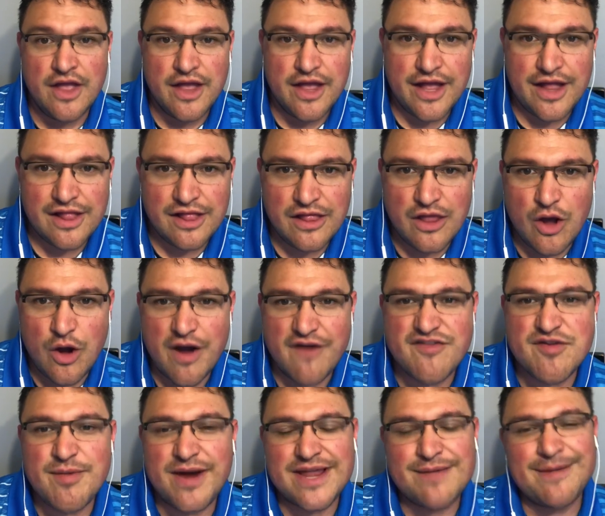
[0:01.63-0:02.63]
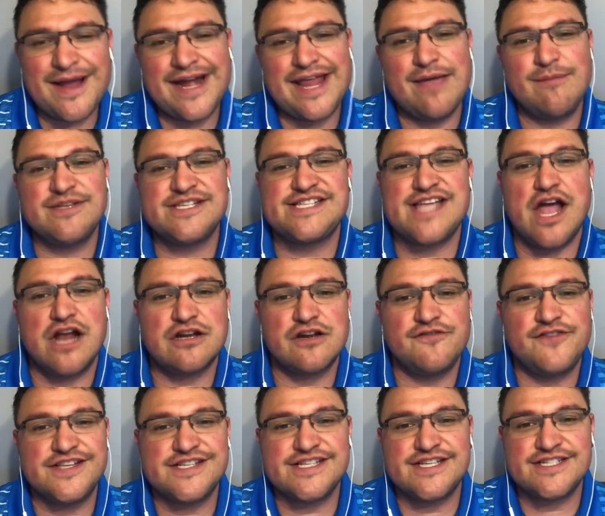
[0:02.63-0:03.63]
Hello everybody, my name is Dr.
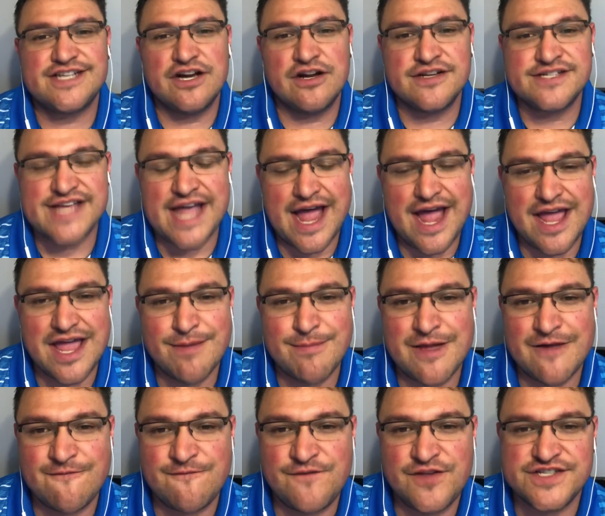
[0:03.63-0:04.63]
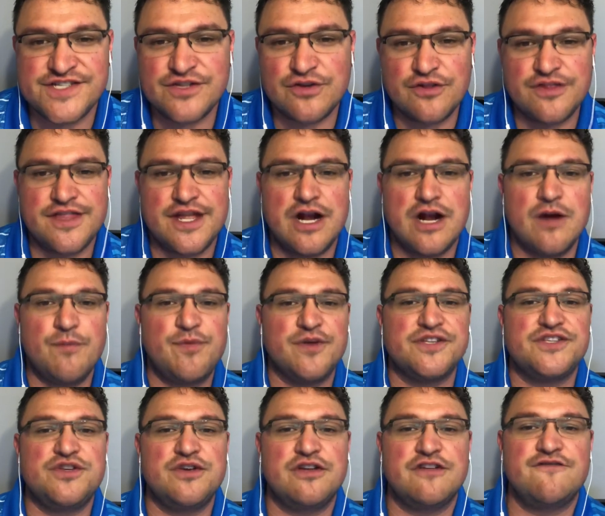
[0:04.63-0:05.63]
Vince Gutierrez. I am a physical
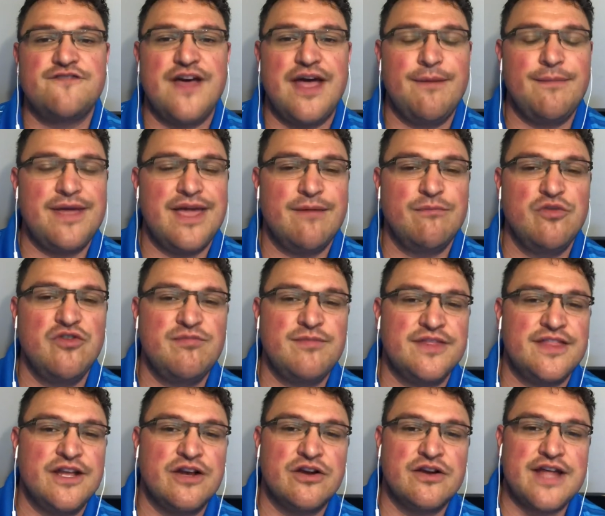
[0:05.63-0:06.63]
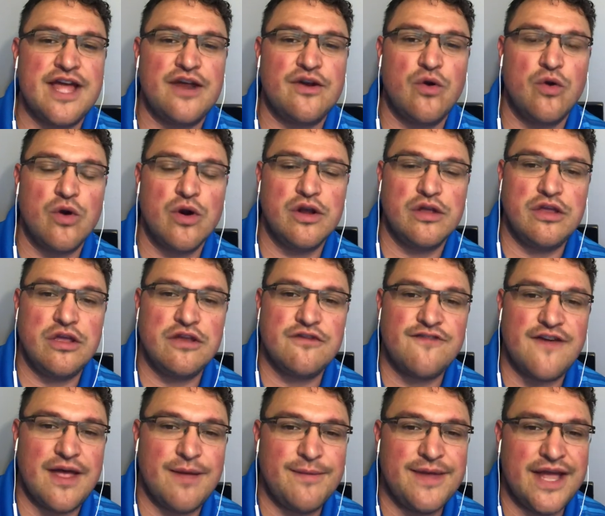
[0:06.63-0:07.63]
therapist. You can find me at movementthinker.org. You can
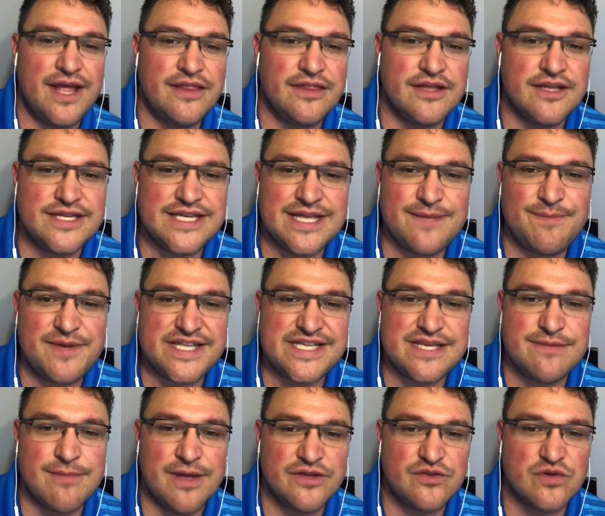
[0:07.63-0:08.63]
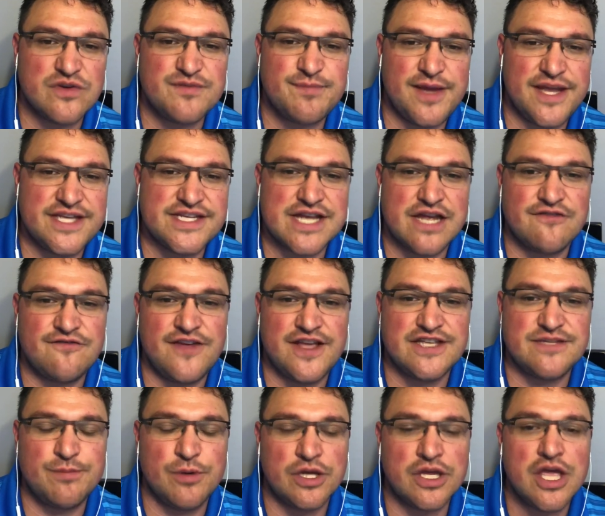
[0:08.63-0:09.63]
find me on the DPT Mentors page on
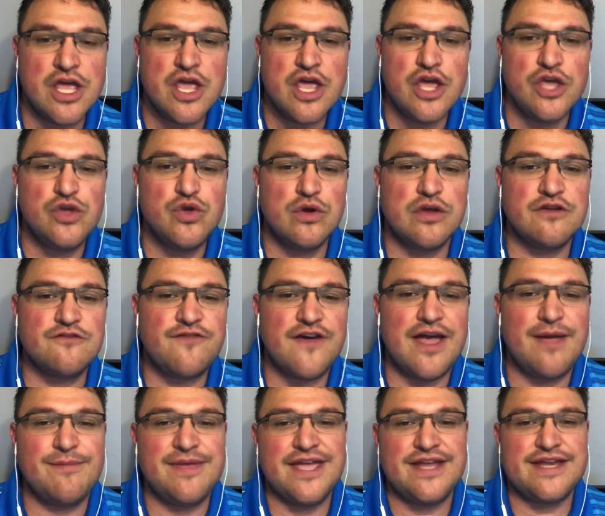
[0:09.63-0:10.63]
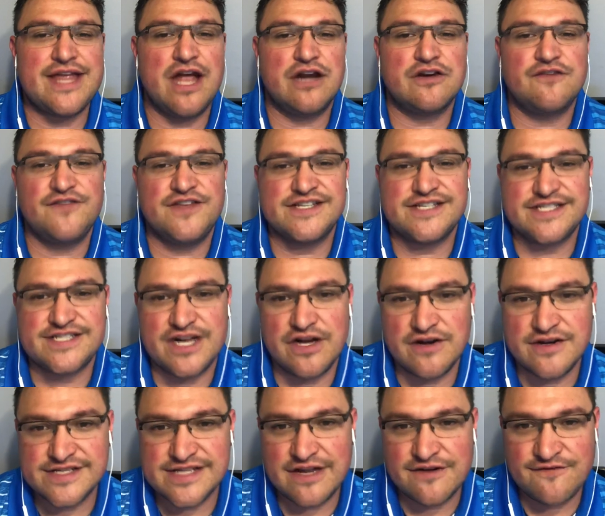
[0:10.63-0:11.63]
Facebook. You can find me at Dr. Vince
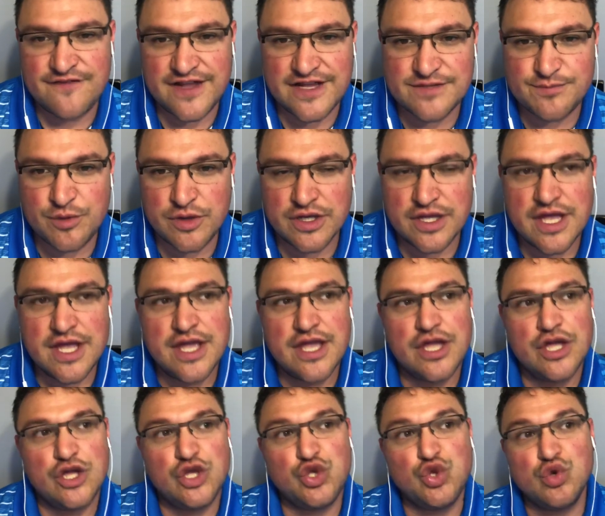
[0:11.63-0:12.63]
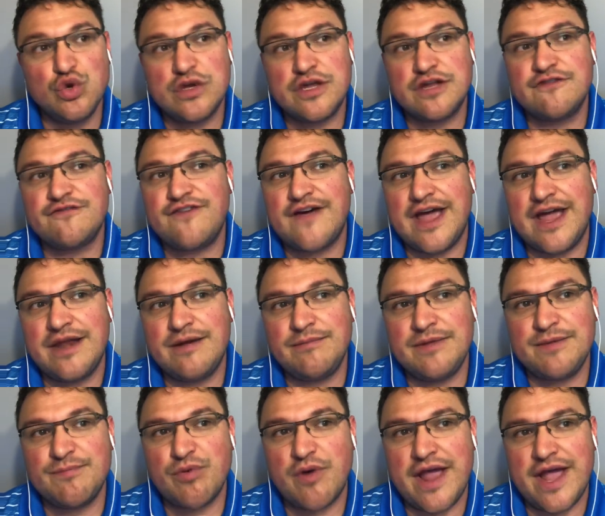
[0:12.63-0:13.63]
Gutierrez on Facebook. You can find
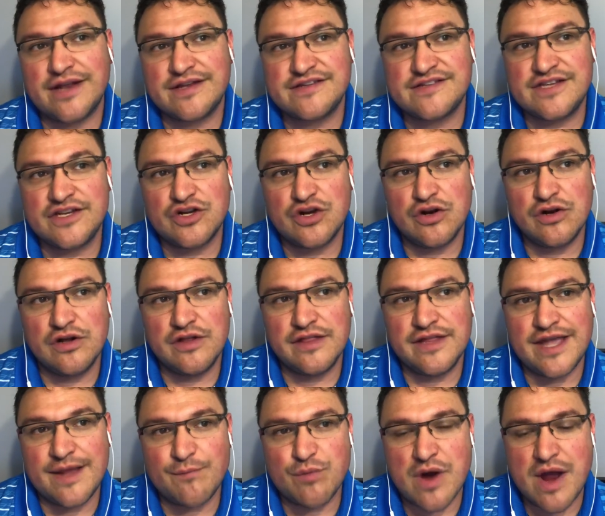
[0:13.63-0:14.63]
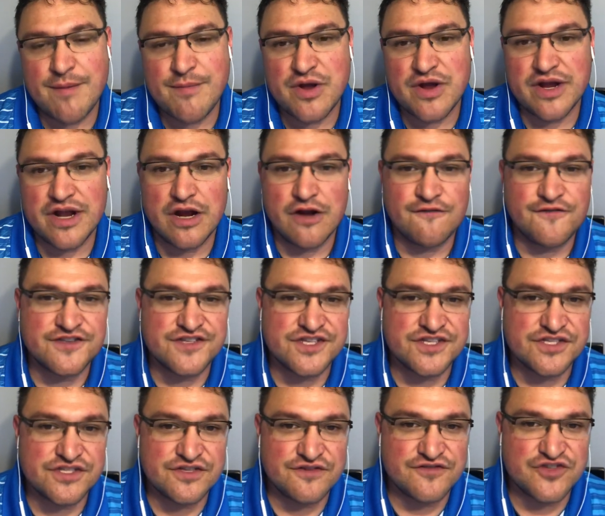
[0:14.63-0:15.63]
me practicing currently at Primary Care
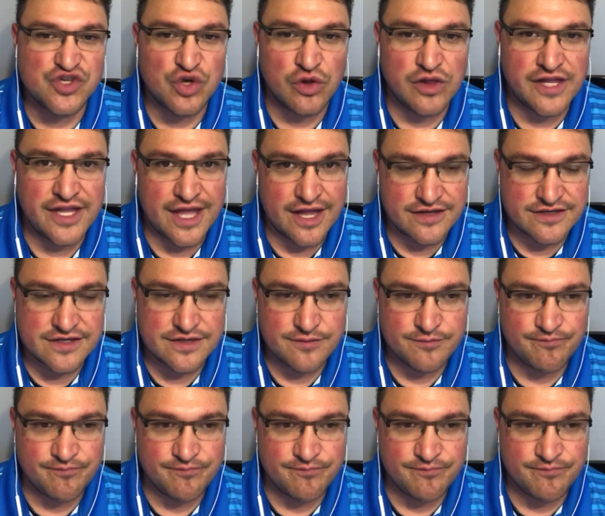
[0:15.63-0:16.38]
Physicians of Joliet.